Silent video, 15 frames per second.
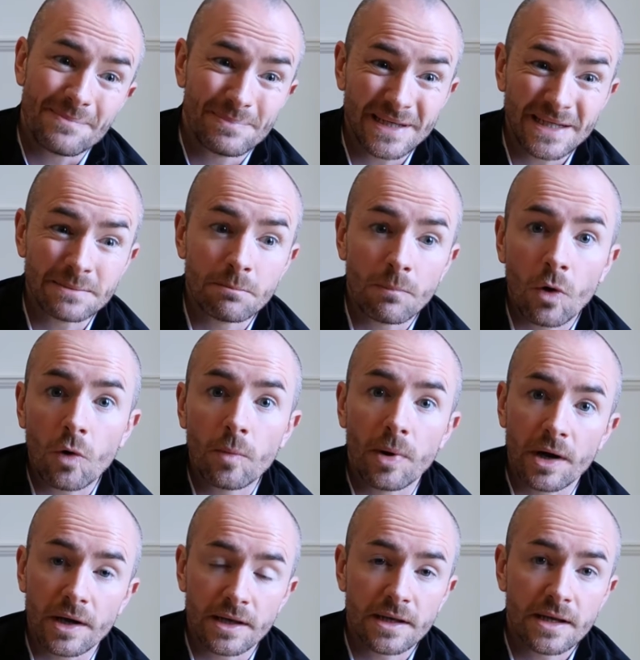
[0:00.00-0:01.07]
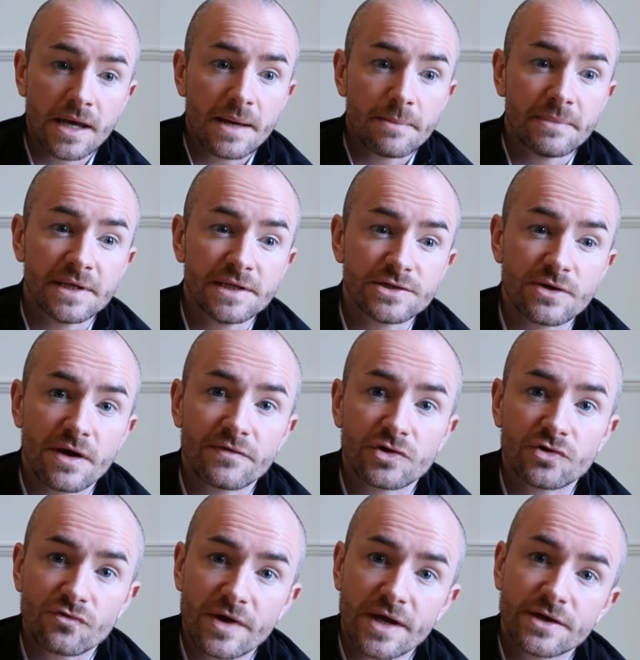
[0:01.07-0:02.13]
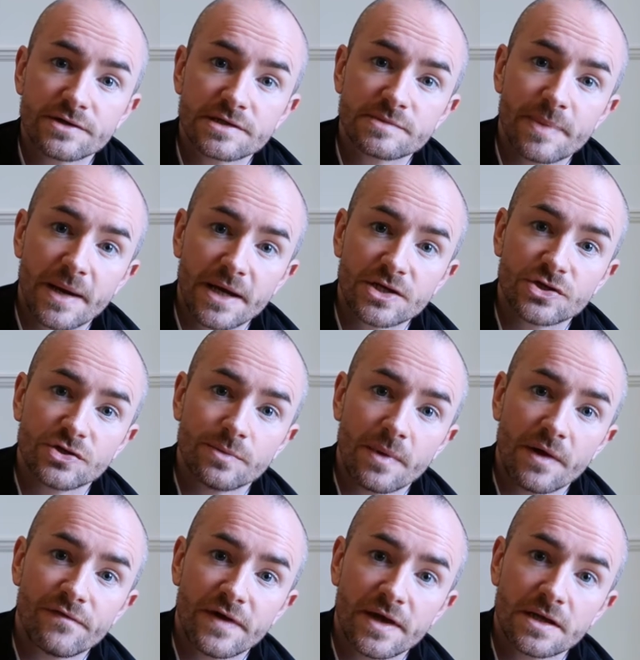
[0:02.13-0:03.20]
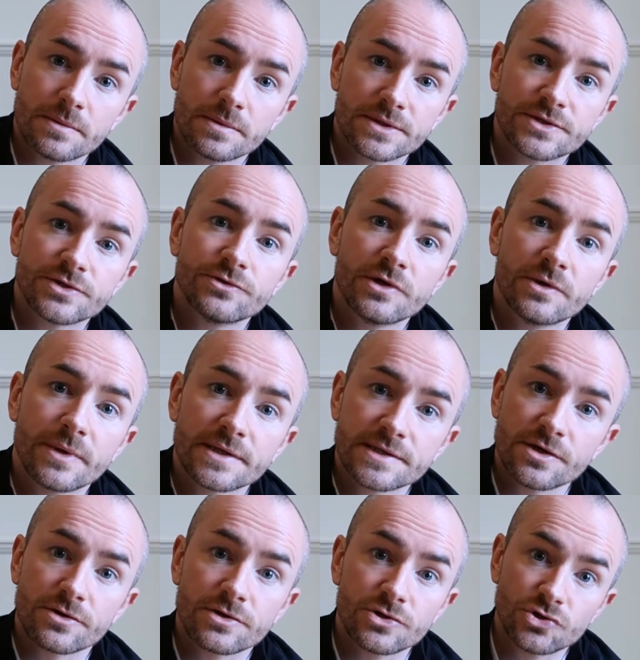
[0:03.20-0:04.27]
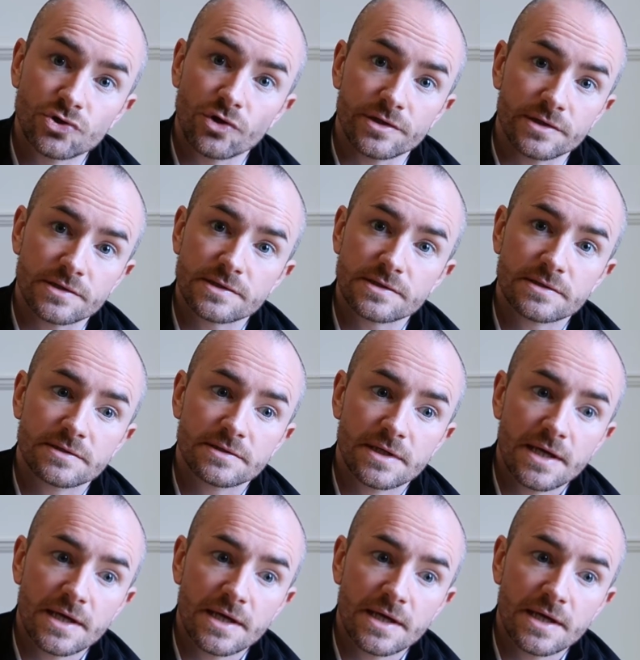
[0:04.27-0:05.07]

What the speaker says: Being mobile means you have a greater spectrum available to you at certain joints.